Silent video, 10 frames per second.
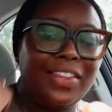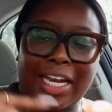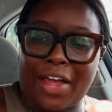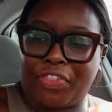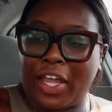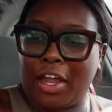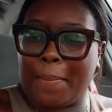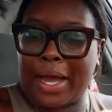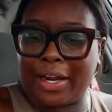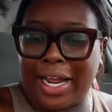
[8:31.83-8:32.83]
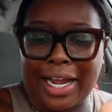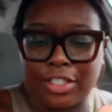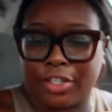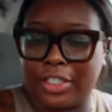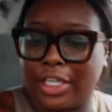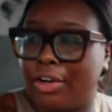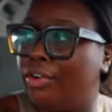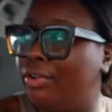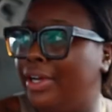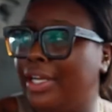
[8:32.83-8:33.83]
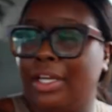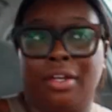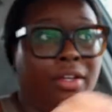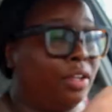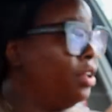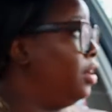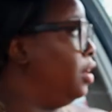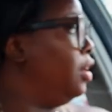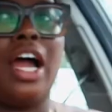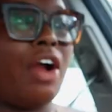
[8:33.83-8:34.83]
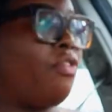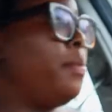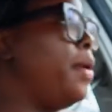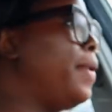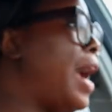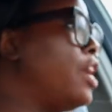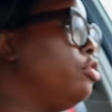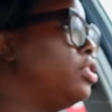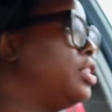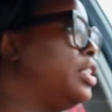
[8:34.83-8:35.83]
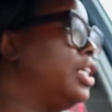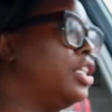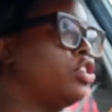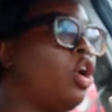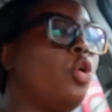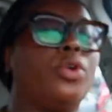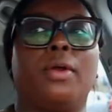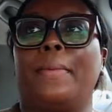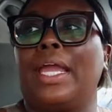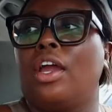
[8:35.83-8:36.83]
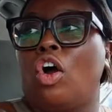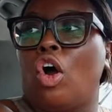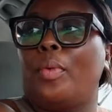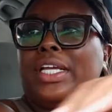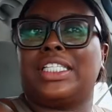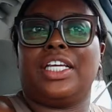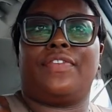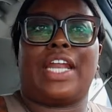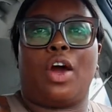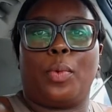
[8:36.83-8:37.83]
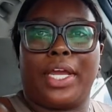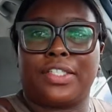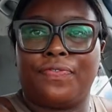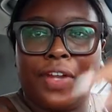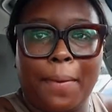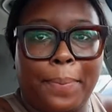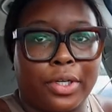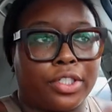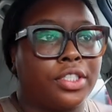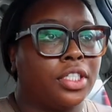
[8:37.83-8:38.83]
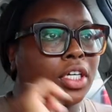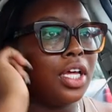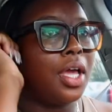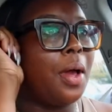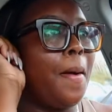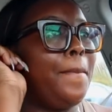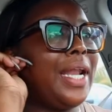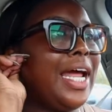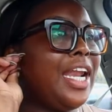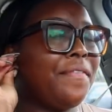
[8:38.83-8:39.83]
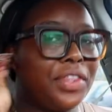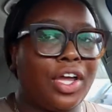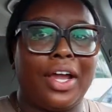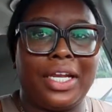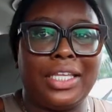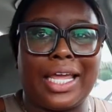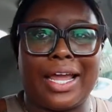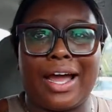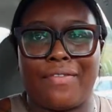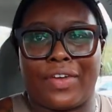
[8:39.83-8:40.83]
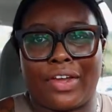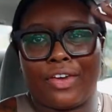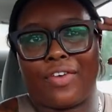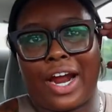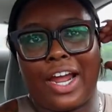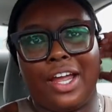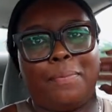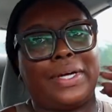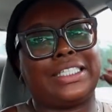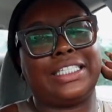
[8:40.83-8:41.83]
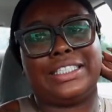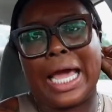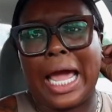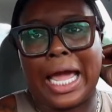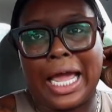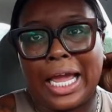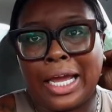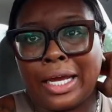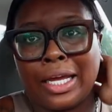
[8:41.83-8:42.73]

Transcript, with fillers: that I think about it, I gotta turn this air on, honey. I remember I used to see this older man always leaving out with his flippers, but I never thought anything of it, right? But today,